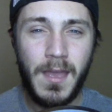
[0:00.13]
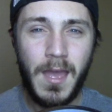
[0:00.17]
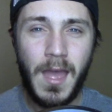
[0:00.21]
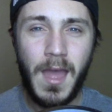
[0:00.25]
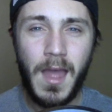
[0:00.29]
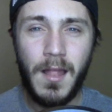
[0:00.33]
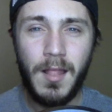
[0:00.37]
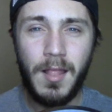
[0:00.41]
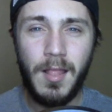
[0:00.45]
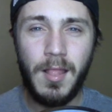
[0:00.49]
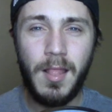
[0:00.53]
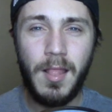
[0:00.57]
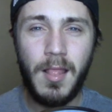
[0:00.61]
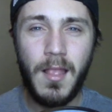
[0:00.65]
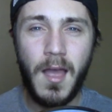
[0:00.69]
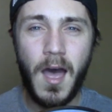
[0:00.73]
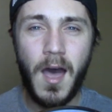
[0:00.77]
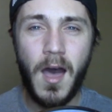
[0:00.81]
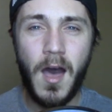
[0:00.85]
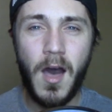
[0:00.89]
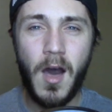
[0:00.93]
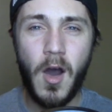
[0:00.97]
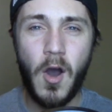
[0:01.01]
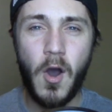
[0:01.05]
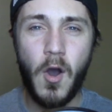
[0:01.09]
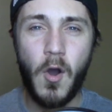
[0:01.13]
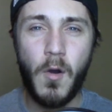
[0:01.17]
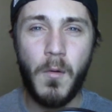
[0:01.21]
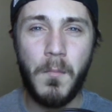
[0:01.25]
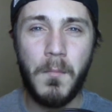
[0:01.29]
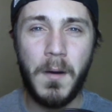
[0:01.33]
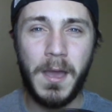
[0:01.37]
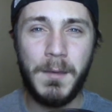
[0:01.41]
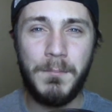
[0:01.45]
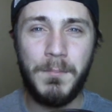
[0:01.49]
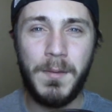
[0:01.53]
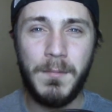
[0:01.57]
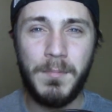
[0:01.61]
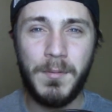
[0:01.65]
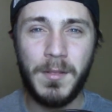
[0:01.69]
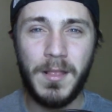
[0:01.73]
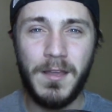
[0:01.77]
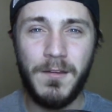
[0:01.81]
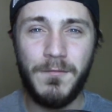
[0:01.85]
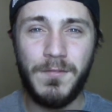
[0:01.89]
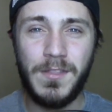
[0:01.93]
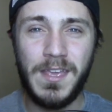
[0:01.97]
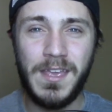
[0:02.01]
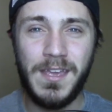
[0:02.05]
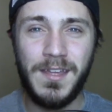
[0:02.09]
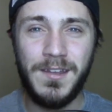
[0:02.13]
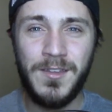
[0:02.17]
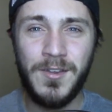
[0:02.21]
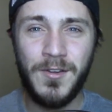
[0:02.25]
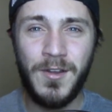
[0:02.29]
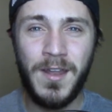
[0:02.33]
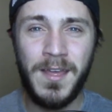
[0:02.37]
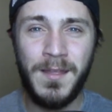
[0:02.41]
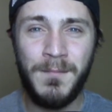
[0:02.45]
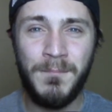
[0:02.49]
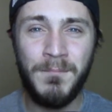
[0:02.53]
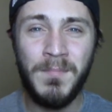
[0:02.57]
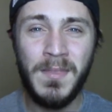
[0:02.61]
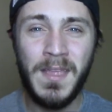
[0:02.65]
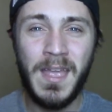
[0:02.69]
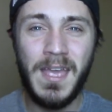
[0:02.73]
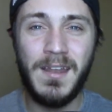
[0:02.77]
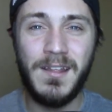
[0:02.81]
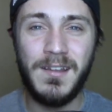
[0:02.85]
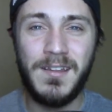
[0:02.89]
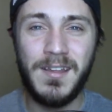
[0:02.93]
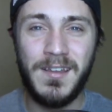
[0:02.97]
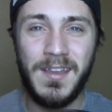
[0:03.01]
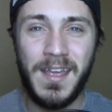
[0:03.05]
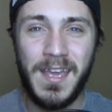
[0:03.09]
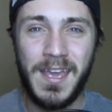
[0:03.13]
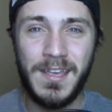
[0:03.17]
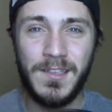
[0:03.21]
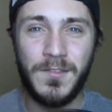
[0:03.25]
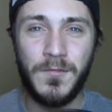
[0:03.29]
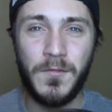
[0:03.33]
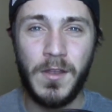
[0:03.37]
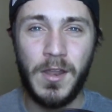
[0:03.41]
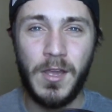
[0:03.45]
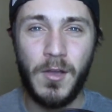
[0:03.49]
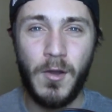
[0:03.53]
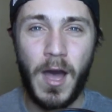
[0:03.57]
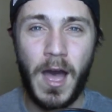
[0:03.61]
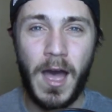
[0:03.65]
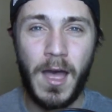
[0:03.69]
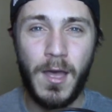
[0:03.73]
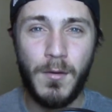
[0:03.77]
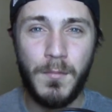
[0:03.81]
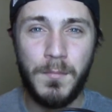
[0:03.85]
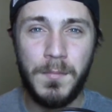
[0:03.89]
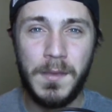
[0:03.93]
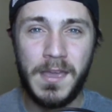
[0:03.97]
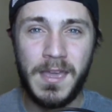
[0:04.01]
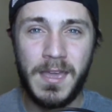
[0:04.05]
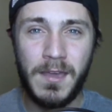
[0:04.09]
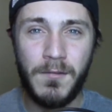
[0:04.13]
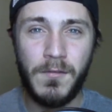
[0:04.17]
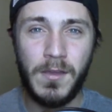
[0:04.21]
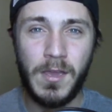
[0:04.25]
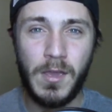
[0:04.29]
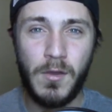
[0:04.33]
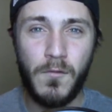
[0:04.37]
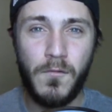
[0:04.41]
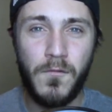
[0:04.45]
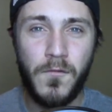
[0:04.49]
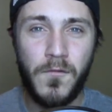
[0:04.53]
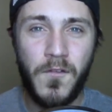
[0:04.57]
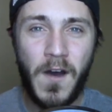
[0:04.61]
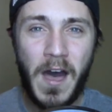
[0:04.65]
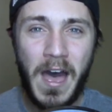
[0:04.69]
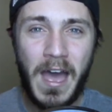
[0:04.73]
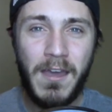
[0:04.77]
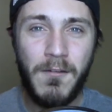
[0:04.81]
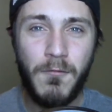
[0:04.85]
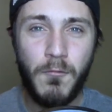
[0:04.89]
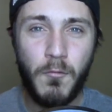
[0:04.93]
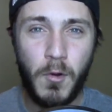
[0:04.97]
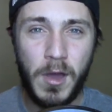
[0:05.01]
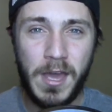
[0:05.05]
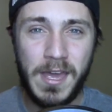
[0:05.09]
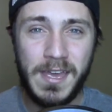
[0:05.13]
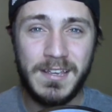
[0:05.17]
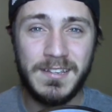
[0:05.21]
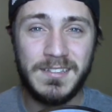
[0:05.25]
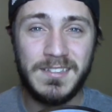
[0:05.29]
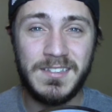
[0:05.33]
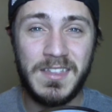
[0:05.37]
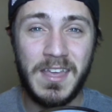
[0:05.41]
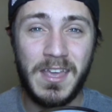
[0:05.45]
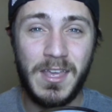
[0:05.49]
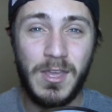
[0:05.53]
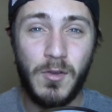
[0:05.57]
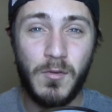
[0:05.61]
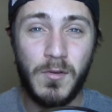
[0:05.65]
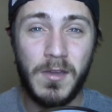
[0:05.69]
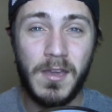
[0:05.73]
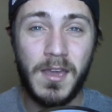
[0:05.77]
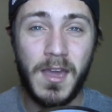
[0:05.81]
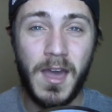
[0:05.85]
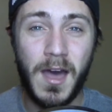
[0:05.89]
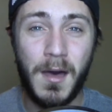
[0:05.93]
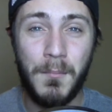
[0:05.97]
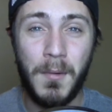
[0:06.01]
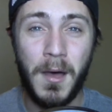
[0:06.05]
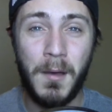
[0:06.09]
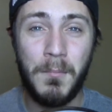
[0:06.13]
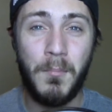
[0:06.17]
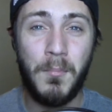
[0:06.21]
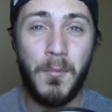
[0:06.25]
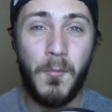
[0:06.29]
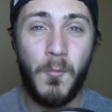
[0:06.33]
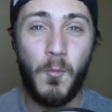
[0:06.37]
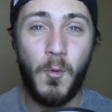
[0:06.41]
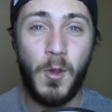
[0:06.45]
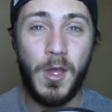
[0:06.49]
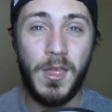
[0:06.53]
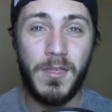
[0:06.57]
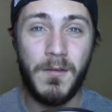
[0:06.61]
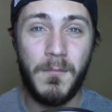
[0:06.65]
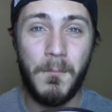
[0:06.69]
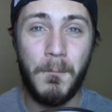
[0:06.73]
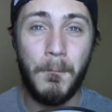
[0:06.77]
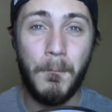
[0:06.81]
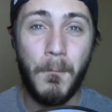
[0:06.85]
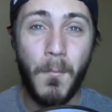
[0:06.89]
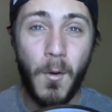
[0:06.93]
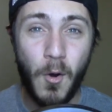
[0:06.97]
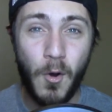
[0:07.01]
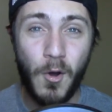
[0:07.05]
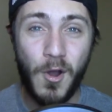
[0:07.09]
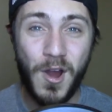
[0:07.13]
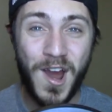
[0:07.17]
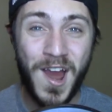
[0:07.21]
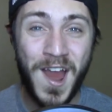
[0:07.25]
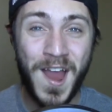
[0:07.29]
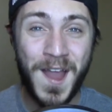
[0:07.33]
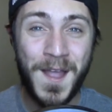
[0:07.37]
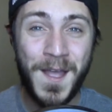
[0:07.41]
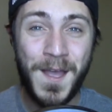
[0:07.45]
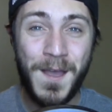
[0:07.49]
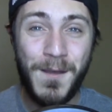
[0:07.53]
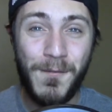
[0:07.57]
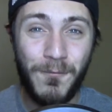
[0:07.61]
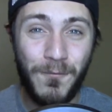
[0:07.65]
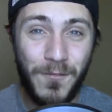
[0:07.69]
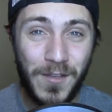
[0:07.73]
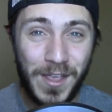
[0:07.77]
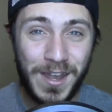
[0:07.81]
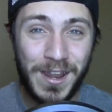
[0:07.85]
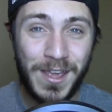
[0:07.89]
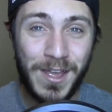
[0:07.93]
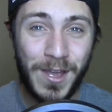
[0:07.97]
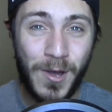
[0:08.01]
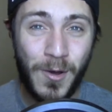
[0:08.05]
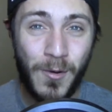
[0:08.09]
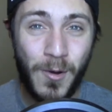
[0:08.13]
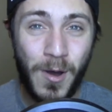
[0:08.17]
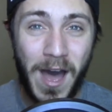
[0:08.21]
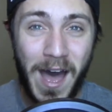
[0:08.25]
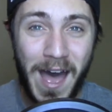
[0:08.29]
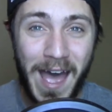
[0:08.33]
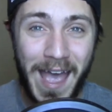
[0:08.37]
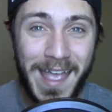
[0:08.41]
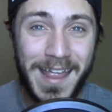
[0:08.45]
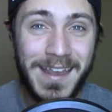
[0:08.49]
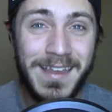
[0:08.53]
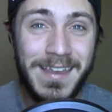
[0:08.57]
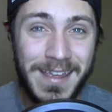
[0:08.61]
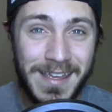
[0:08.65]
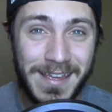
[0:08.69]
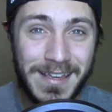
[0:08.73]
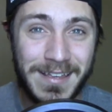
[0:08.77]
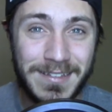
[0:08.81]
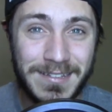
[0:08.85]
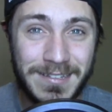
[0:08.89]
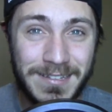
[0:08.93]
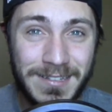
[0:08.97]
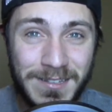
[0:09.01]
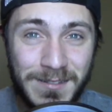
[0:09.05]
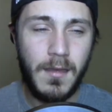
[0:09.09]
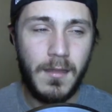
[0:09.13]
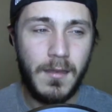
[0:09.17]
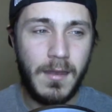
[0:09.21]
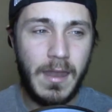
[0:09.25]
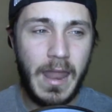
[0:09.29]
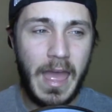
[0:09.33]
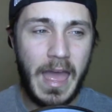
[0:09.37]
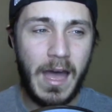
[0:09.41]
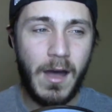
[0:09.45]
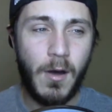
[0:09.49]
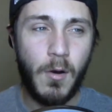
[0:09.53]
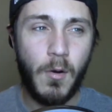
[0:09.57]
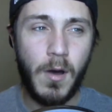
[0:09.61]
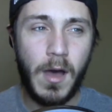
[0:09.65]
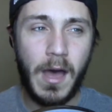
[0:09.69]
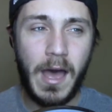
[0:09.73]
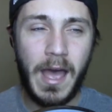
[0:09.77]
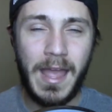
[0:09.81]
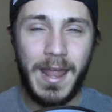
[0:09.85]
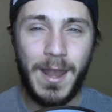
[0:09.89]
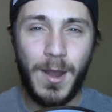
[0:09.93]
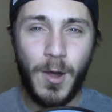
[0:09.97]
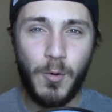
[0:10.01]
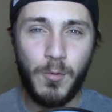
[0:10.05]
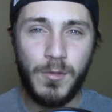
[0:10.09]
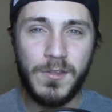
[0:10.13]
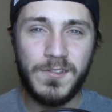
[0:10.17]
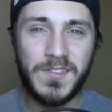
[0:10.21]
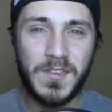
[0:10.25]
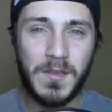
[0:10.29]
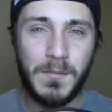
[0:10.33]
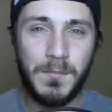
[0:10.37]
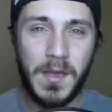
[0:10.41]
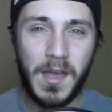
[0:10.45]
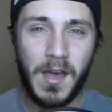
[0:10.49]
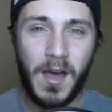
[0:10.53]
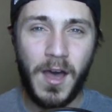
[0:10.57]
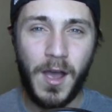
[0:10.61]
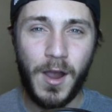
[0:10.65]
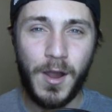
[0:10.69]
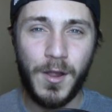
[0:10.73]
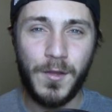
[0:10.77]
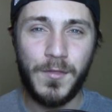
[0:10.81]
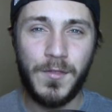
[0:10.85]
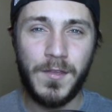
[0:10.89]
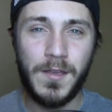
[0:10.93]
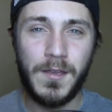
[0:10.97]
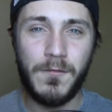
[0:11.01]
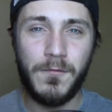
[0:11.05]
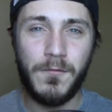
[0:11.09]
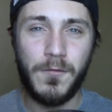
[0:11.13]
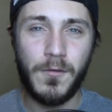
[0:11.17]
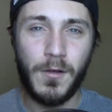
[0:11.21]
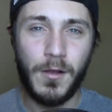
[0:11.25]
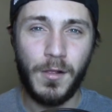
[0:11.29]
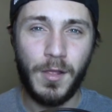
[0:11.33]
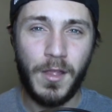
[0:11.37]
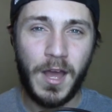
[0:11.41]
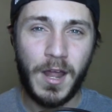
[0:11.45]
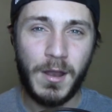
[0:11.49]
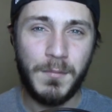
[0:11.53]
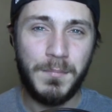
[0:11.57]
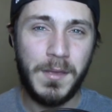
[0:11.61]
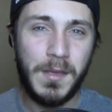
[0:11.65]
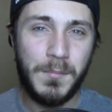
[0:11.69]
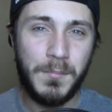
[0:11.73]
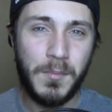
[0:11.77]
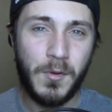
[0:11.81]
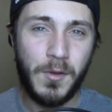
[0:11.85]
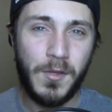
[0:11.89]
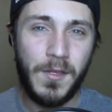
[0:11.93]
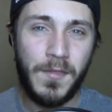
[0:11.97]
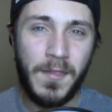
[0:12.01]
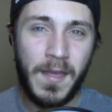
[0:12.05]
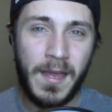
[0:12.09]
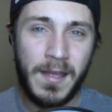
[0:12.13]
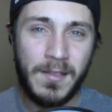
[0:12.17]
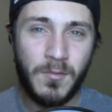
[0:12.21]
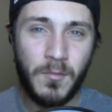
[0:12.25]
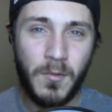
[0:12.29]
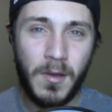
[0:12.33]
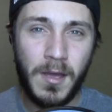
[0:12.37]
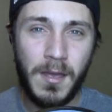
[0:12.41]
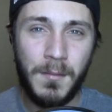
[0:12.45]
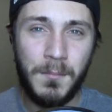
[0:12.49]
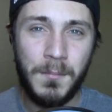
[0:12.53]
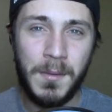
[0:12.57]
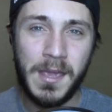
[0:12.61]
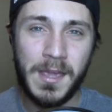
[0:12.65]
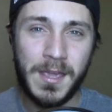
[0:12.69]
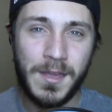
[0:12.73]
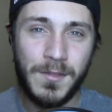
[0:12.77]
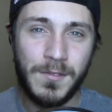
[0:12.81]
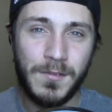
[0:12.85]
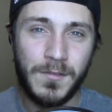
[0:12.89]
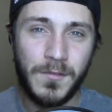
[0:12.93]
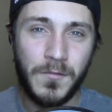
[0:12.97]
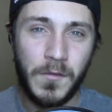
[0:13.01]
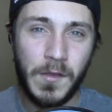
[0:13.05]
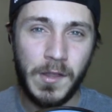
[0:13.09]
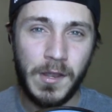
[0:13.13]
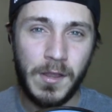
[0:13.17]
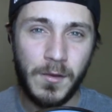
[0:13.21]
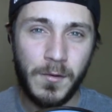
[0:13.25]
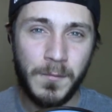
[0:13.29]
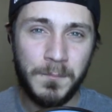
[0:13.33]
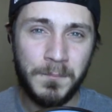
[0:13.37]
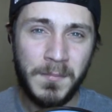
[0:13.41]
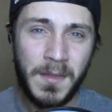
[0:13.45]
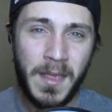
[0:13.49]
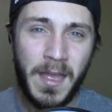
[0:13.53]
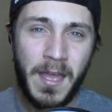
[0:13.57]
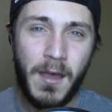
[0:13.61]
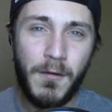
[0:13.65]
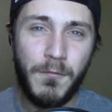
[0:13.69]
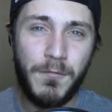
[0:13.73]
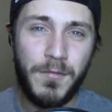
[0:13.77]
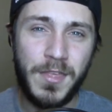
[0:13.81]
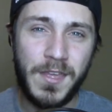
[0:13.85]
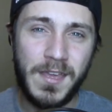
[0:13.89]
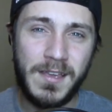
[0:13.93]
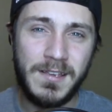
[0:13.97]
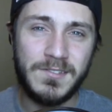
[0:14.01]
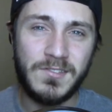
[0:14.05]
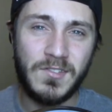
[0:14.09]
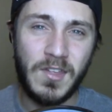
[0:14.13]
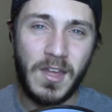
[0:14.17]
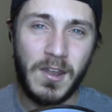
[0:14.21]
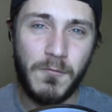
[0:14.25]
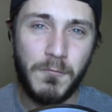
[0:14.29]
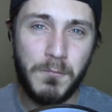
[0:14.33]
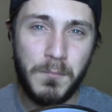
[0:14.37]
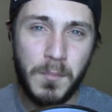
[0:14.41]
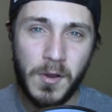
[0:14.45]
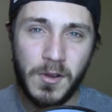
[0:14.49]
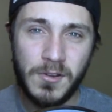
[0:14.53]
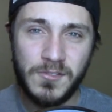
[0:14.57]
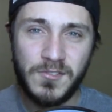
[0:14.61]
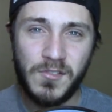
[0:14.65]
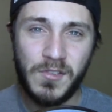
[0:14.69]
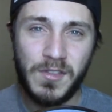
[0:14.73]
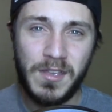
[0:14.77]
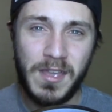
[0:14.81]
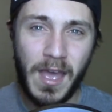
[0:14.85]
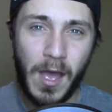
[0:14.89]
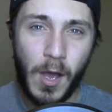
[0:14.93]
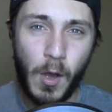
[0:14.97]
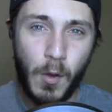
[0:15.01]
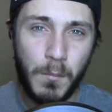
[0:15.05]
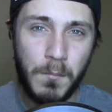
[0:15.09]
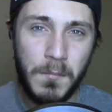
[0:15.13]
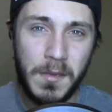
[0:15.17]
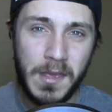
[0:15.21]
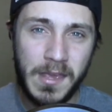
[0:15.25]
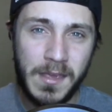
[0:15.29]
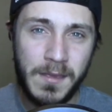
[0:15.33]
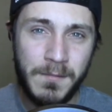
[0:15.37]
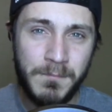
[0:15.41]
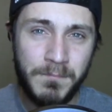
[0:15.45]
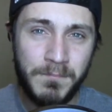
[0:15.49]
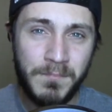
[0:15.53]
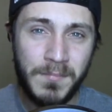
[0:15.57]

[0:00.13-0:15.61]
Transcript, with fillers: Hello, my people of the internet, and in today's video I will be giving you five ways that you can come up with more video ideas. Now, I know this can be a hard thing for a lot of people, and that's why I'm making this video of things that have personally helped me,